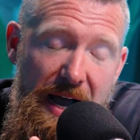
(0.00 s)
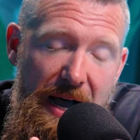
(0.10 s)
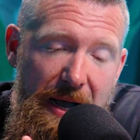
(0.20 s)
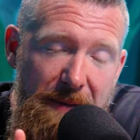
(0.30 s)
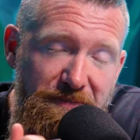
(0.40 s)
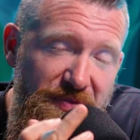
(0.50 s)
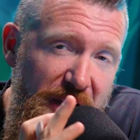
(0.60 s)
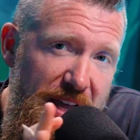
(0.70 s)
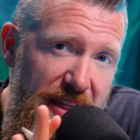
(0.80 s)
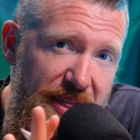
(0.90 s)
Um,
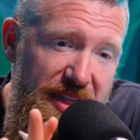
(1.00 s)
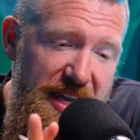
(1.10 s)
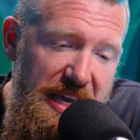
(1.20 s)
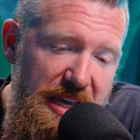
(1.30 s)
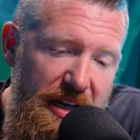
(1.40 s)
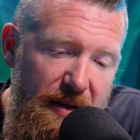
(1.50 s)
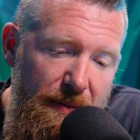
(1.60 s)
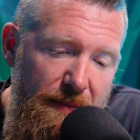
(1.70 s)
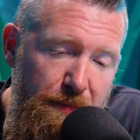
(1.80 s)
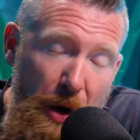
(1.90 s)
the
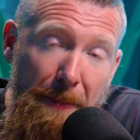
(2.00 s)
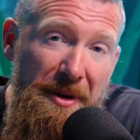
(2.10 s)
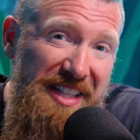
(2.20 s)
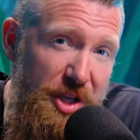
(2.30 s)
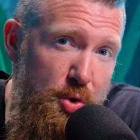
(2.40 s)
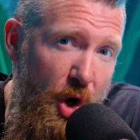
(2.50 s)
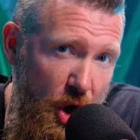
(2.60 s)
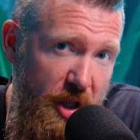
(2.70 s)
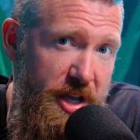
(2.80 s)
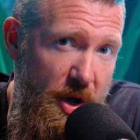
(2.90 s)
properties that you
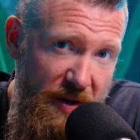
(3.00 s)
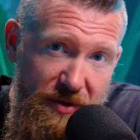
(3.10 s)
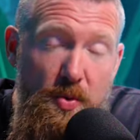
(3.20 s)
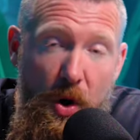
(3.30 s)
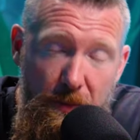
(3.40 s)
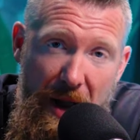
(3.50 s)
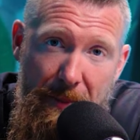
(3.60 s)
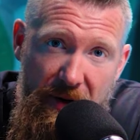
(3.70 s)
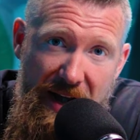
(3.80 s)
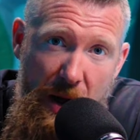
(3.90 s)
currently own, if you own
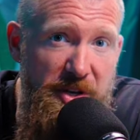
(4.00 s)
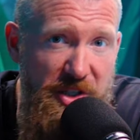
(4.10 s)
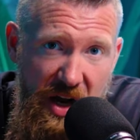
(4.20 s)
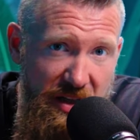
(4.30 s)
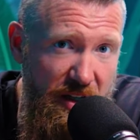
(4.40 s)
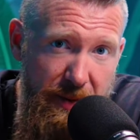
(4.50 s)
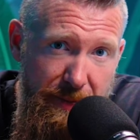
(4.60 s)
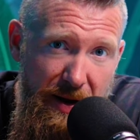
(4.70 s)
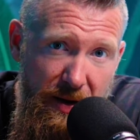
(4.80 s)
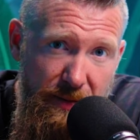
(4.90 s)
property right now, we just talked a little
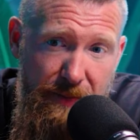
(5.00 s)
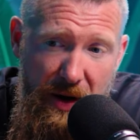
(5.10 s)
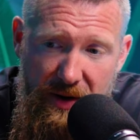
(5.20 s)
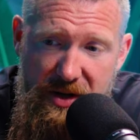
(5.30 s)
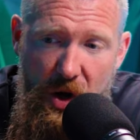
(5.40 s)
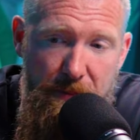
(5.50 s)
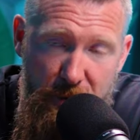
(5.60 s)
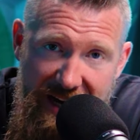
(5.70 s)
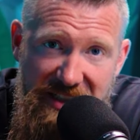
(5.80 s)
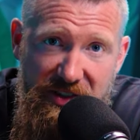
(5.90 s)
bit about, about you know,
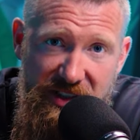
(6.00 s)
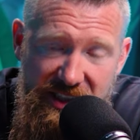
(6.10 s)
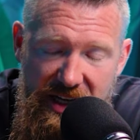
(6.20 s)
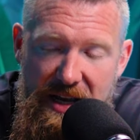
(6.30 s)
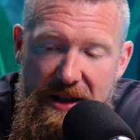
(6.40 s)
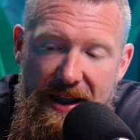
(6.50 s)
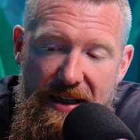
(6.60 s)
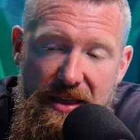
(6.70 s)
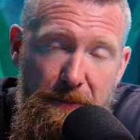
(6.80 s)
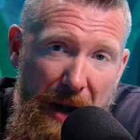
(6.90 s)
appraisals.
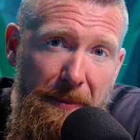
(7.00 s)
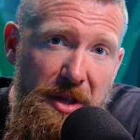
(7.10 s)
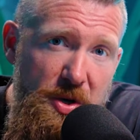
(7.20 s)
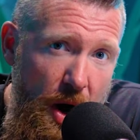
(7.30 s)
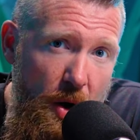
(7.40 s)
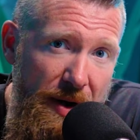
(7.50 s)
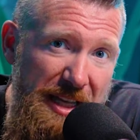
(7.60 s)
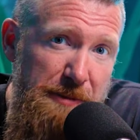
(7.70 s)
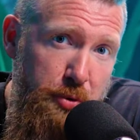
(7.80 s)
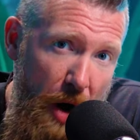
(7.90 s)
The property you own
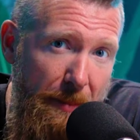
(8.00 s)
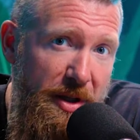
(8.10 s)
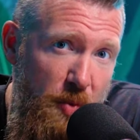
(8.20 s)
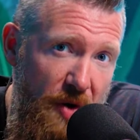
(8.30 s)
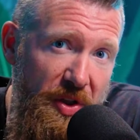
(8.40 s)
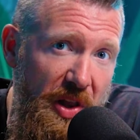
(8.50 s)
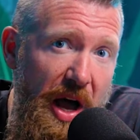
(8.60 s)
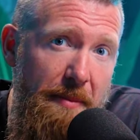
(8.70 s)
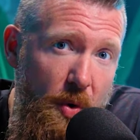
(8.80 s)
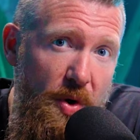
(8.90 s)
is probably worth a
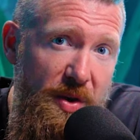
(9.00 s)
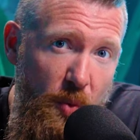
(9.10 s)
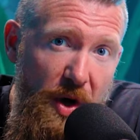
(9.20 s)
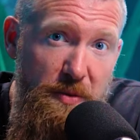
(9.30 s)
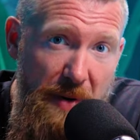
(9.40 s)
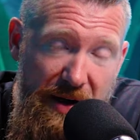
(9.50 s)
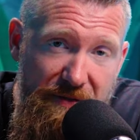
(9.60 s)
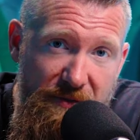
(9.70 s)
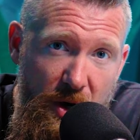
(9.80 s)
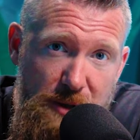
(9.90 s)
lot more than what you bought
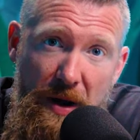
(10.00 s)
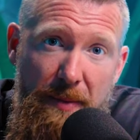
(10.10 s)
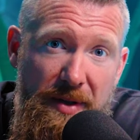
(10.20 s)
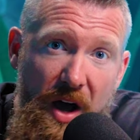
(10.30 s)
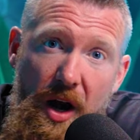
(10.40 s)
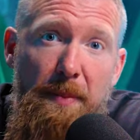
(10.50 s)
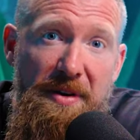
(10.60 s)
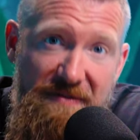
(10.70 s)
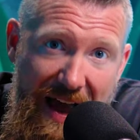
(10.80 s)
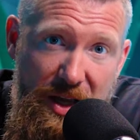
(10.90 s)
it for. It's probably gone up
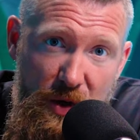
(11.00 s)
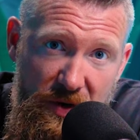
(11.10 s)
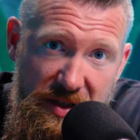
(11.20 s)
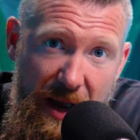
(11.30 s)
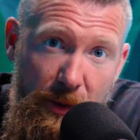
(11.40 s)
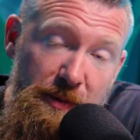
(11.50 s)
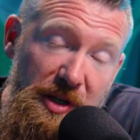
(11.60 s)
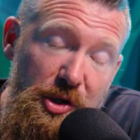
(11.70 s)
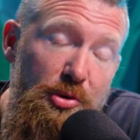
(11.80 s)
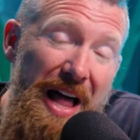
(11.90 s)
in value over time, which
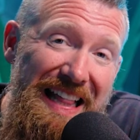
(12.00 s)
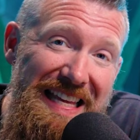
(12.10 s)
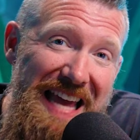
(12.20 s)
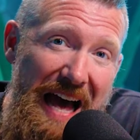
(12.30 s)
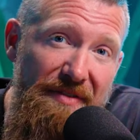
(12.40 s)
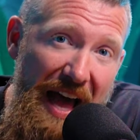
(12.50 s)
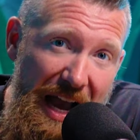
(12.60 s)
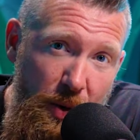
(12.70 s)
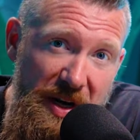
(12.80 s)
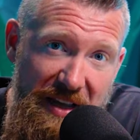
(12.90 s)
means you likely have
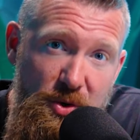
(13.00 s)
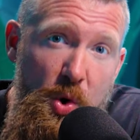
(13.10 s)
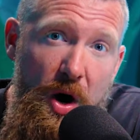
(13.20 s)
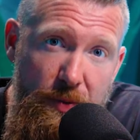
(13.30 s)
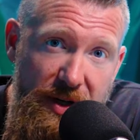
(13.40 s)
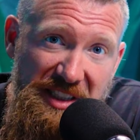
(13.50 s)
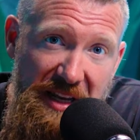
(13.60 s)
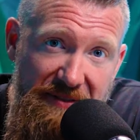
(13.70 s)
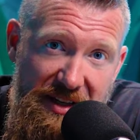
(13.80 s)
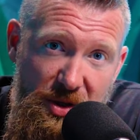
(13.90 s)
equity. If you are a real
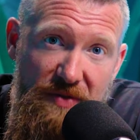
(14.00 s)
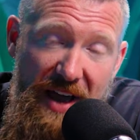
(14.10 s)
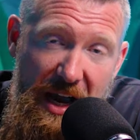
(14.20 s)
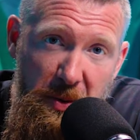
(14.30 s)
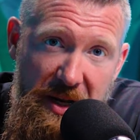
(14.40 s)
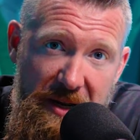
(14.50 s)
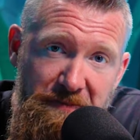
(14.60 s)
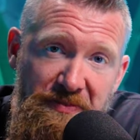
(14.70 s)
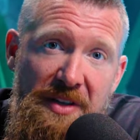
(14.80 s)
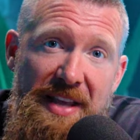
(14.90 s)
estate investor, you have equity.
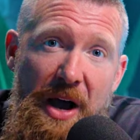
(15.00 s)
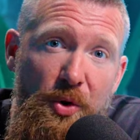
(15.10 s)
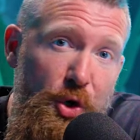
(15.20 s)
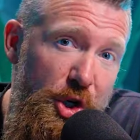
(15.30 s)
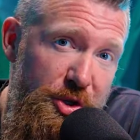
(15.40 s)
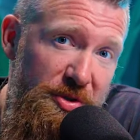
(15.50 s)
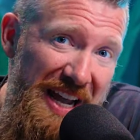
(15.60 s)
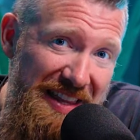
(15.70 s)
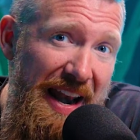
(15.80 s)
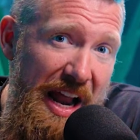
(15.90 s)
Now, could you
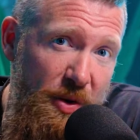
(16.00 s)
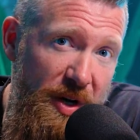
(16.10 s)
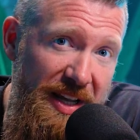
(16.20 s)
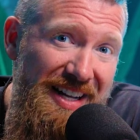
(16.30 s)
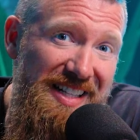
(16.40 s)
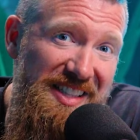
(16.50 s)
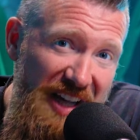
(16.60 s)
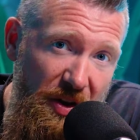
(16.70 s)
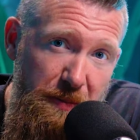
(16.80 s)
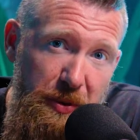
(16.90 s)
take that equity,
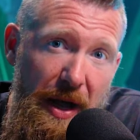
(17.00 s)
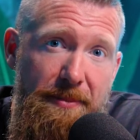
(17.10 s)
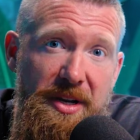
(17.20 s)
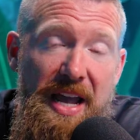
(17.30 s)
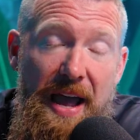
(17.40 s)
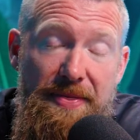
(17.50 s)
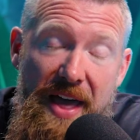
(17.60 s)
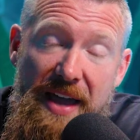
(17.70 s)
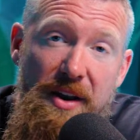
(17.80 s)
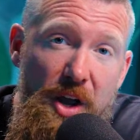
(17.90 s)
sell the property, and
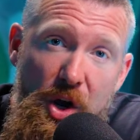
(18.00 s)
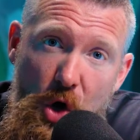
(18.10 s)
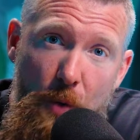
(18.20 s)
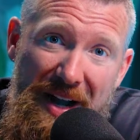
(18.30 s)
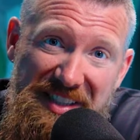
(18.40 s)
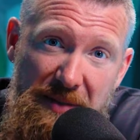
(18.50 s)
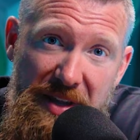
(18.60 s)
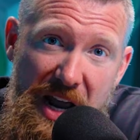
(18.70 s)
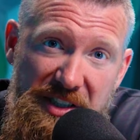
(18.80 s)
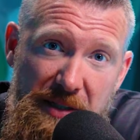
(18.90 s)
then go buy
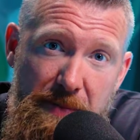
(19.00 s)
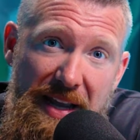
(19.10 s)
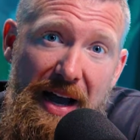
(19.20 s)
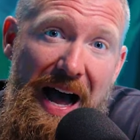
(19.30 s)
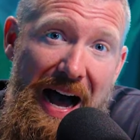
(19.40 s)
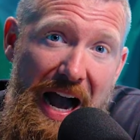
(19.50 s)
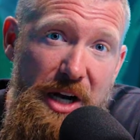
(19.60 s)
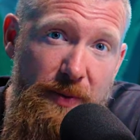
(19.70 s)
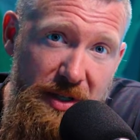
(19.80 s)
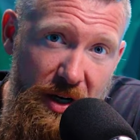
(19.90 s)
something else and make a
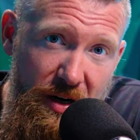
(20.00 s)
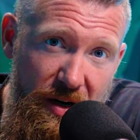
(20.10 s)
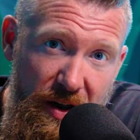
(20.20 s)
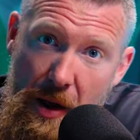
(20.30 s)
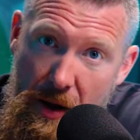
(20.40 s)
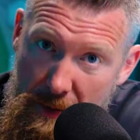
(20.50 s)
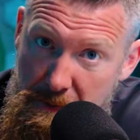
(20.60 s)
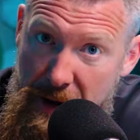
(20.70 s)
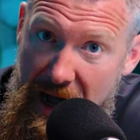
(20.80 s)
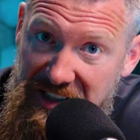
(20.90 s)
higher return?
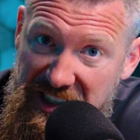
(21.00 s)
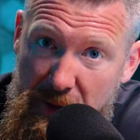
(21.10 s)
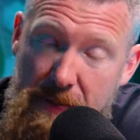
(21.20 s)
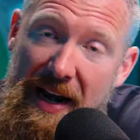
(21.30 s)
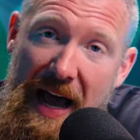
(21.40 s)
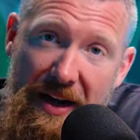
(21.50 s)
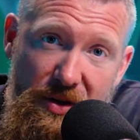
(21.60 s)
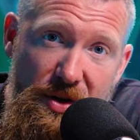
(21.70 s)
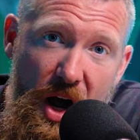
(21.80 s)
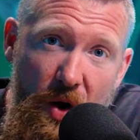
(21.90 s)
Possibly, but how do
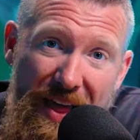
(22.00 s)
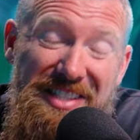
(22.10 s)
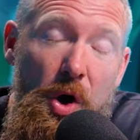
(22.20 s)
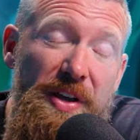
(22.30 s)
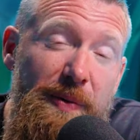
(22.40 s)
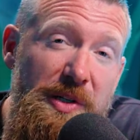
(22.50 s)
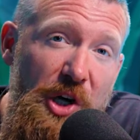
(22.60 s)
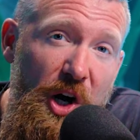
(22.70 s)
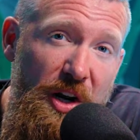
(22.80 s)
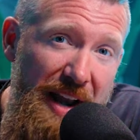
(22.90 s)
you know? That's called a
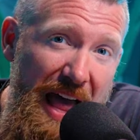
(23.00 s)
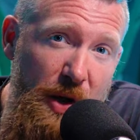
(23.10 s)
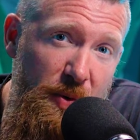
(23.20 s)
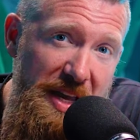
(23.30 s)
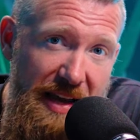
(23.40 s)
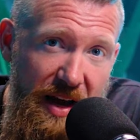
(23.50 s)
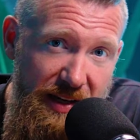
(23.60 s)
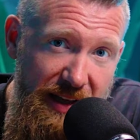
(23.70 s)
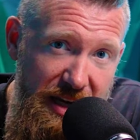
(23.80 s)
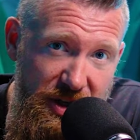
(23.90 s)
return on equity
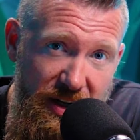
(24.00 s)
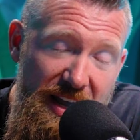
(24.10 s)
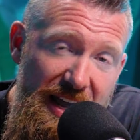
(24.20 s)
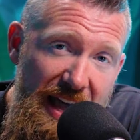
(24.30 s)
calculation.